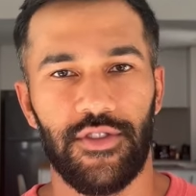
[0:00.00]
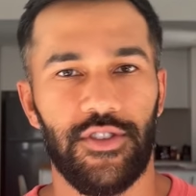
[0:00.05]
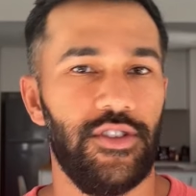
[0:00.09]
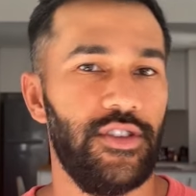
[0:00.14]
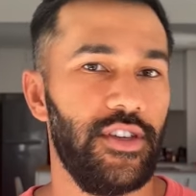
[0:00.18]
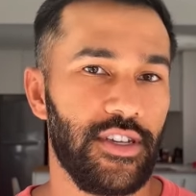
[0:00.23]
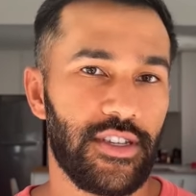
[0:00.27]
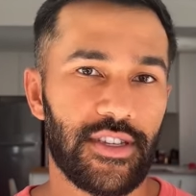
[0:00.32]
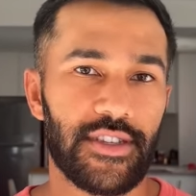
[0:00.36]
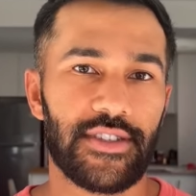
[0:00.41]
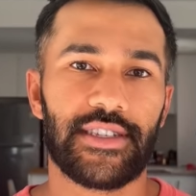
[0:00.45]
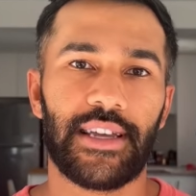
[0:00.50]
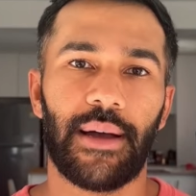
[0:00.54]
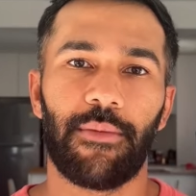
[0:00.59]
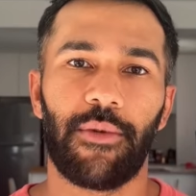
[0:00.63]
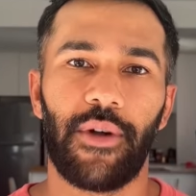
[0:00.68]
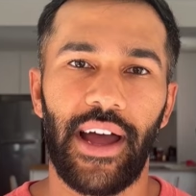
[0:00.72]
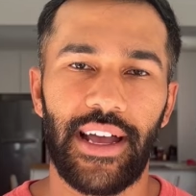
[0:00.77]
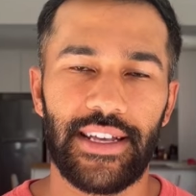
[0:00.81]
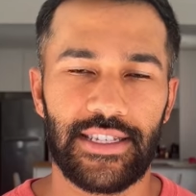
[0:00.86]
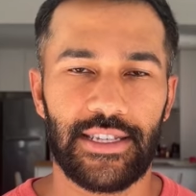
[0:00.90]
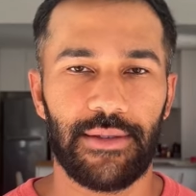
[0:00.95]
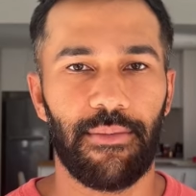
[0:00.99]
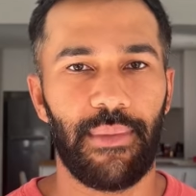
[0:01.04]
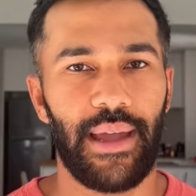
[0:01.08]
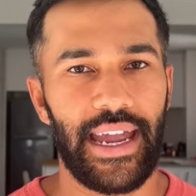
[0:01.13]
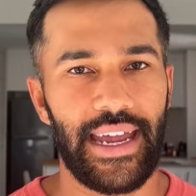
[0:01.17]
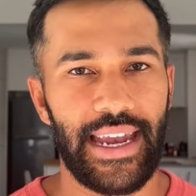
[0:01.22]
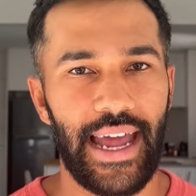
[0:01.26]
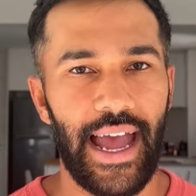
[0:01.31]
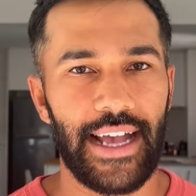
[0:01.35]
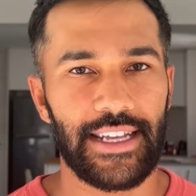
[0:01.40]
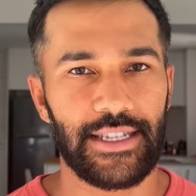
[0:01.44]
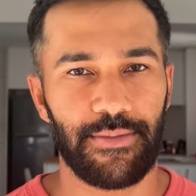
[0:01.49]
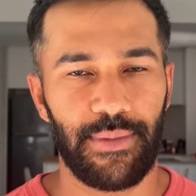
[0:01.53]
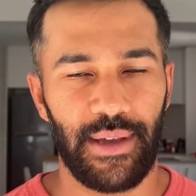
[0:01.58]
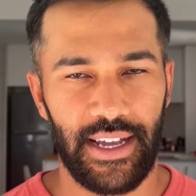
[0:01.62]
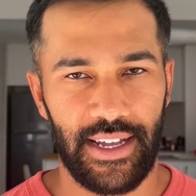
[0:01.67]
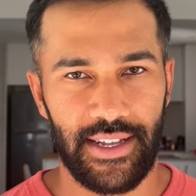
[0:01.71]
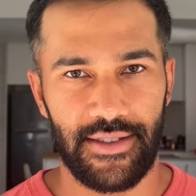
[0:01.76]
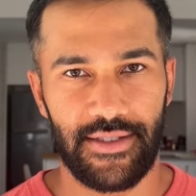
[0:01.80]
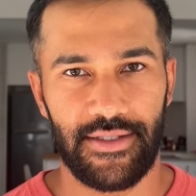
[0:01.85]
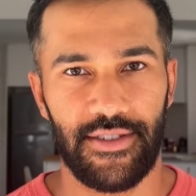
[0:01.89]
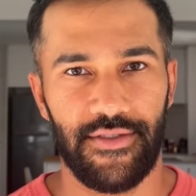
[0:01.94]
Just to summarize the main
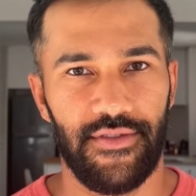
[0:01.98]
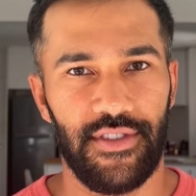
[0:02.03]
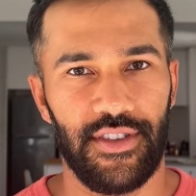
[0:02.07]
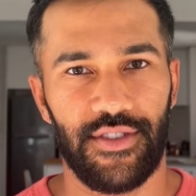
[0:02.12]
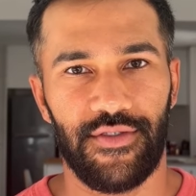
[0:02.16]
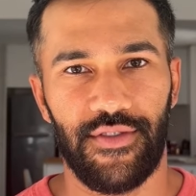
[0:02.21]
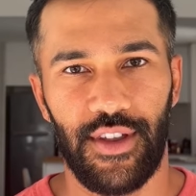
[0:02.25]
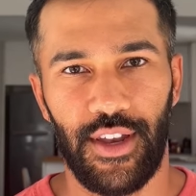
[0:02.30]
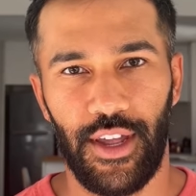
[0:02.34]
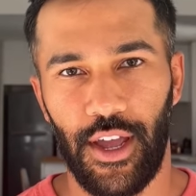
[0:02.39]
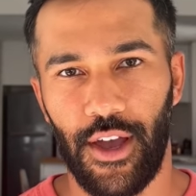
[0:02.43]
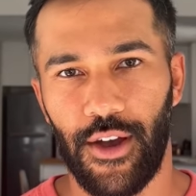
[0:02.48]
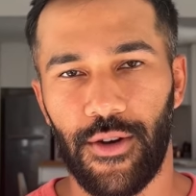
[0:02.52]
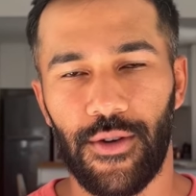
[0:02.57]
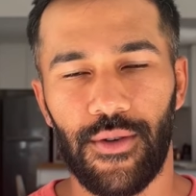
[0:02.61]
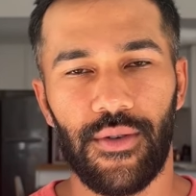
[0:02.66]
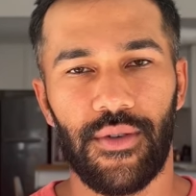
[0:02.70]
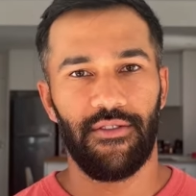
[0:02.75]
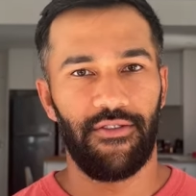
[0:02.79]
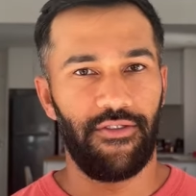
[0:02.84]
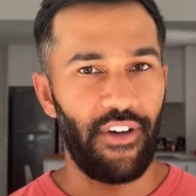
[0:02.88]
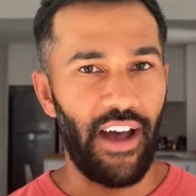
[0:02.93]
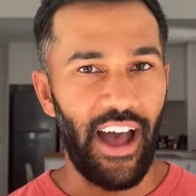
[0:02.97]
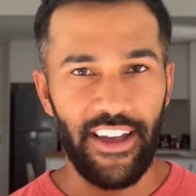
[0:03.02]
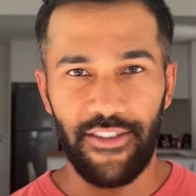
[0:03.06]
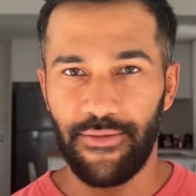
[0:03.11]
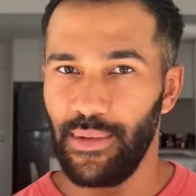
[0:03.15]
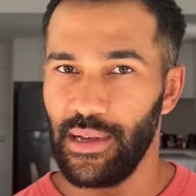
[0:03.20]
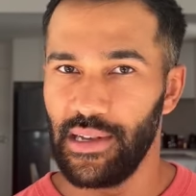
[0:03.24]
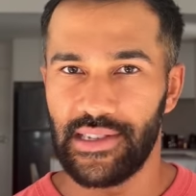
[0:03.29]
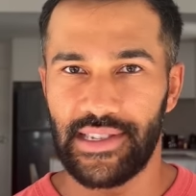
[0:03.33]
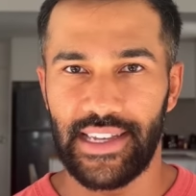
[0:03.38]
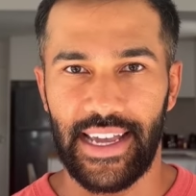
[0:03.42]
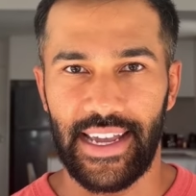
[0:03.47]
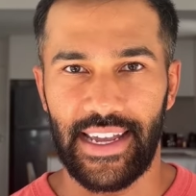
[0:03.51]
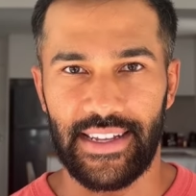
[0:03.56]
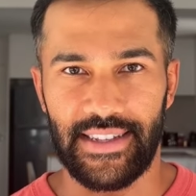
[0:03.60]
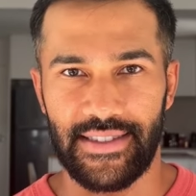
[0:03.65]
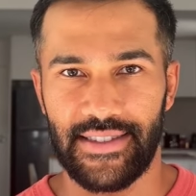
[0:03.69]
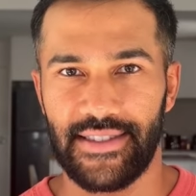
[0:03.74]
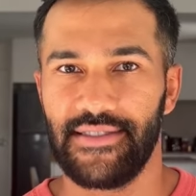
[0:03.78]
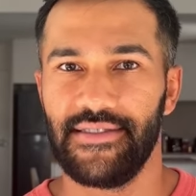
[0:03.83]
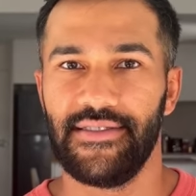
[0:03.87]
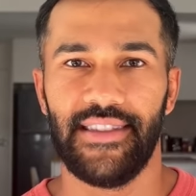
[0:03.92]
aspects of this video, Five
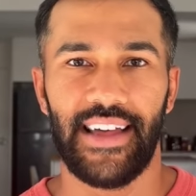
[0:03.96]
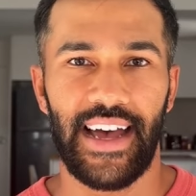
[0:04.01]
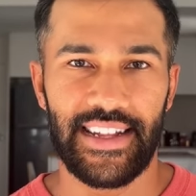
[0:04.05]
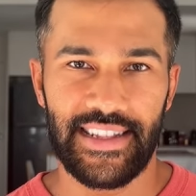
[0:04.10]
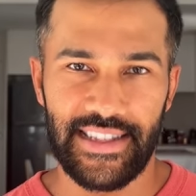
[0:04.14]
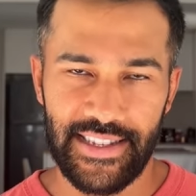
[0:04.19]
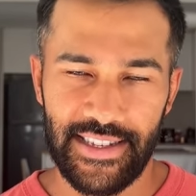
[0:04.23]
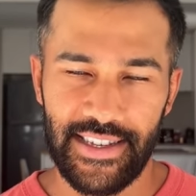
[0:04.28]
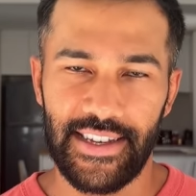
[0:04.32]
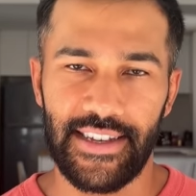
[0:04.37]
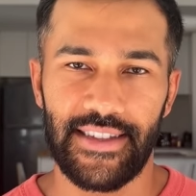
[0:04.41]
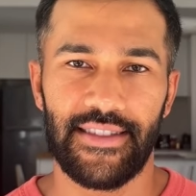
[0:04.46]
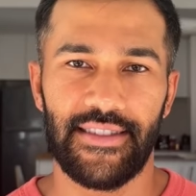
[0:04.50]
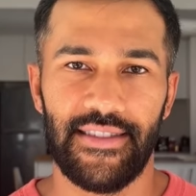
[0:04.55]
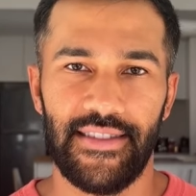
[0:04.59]
milliseconds. That's it.